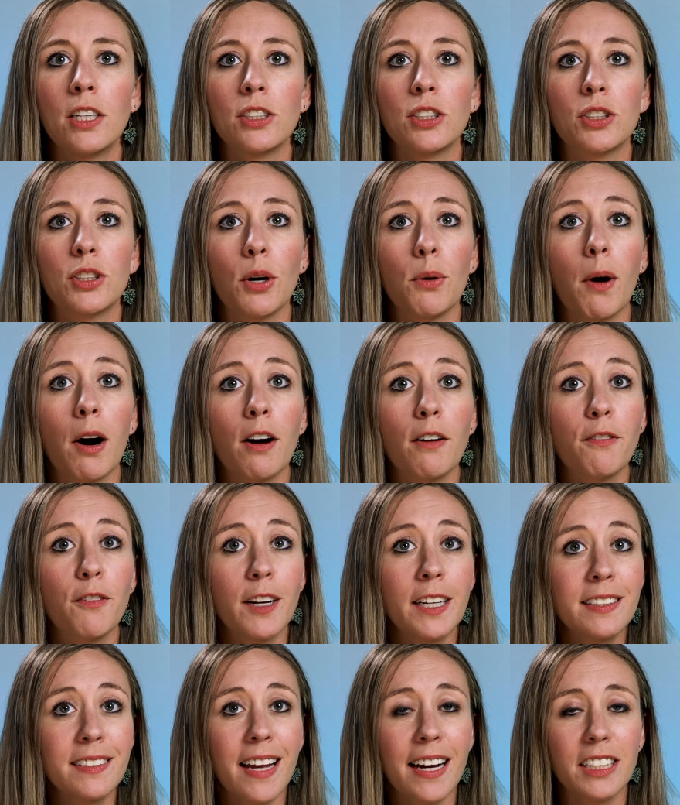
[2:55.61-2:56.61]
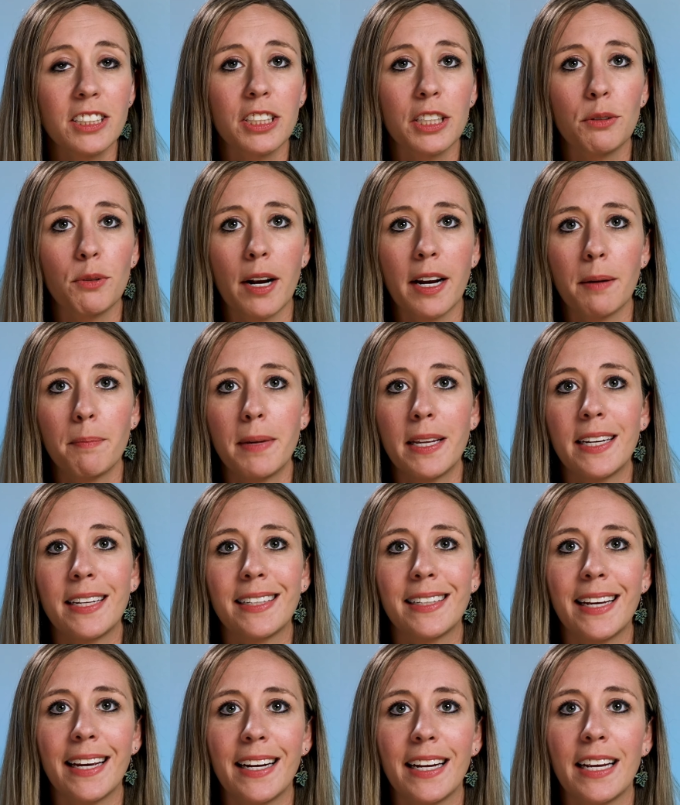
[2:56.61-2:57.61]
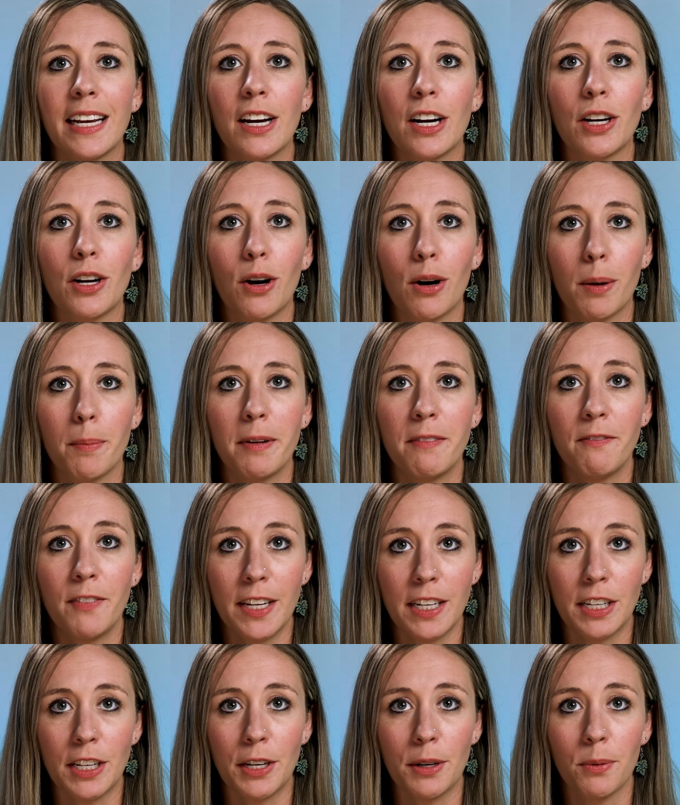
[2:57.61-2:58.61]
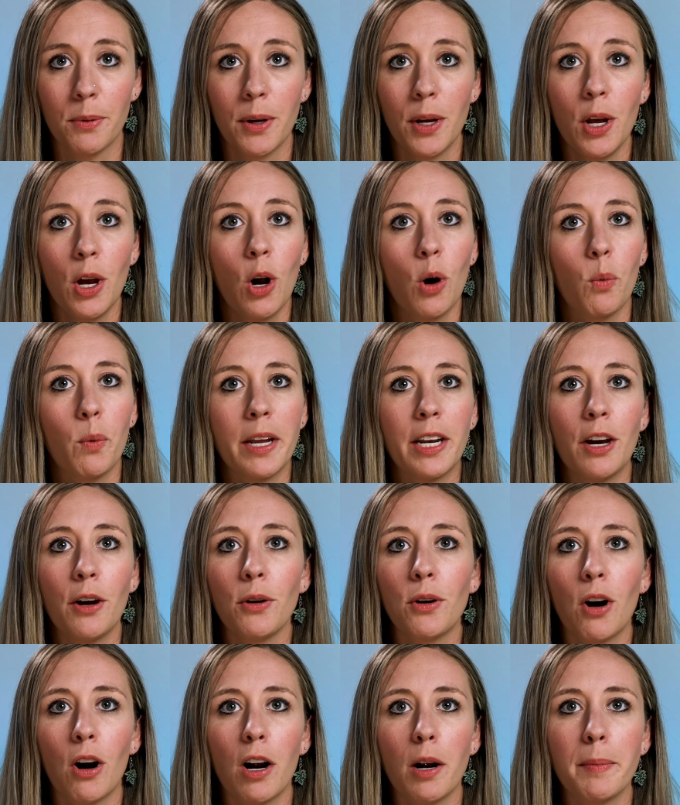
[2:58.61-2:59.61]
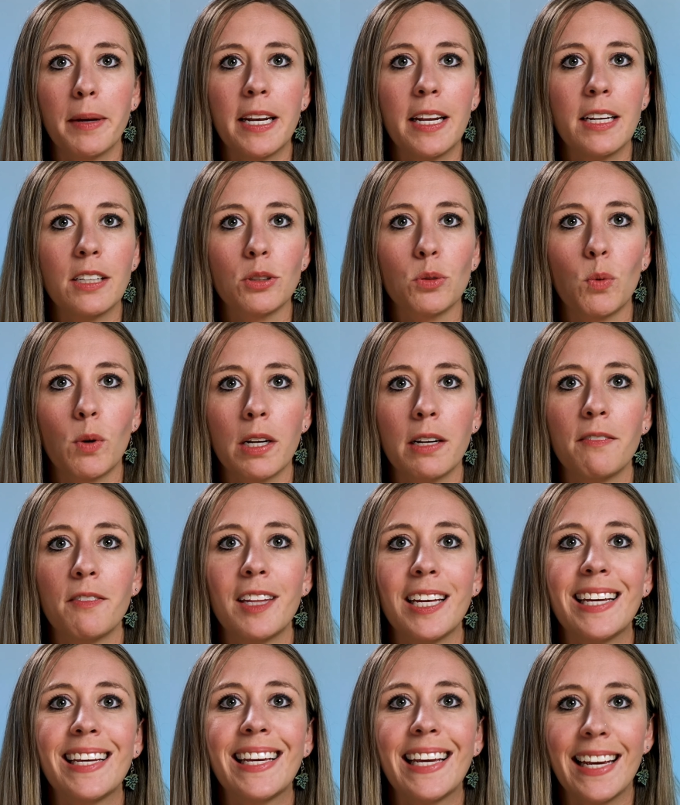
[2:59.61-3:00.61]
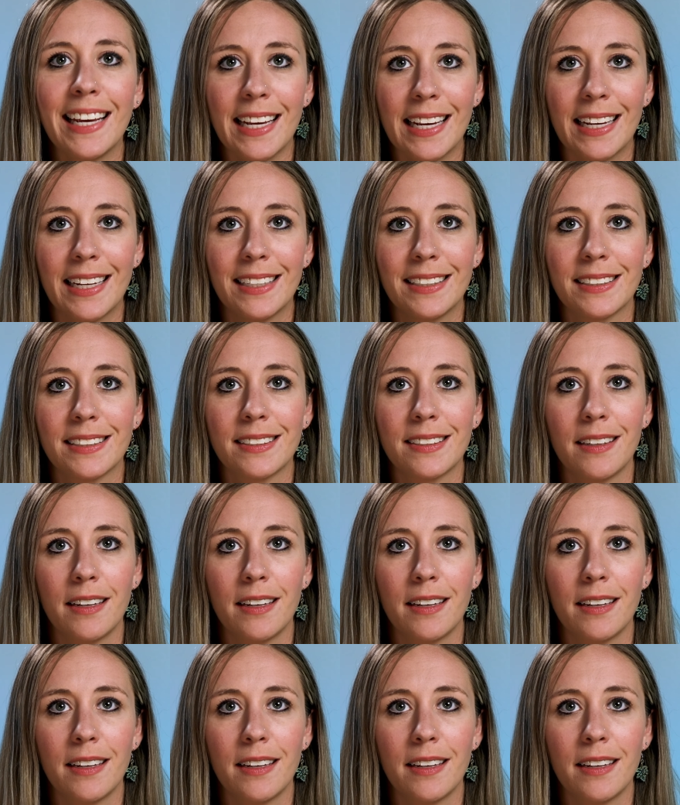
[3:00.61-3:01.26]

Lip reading: So our friends actually recommended getting a Garmin Venu. We know Garmin is one of the kings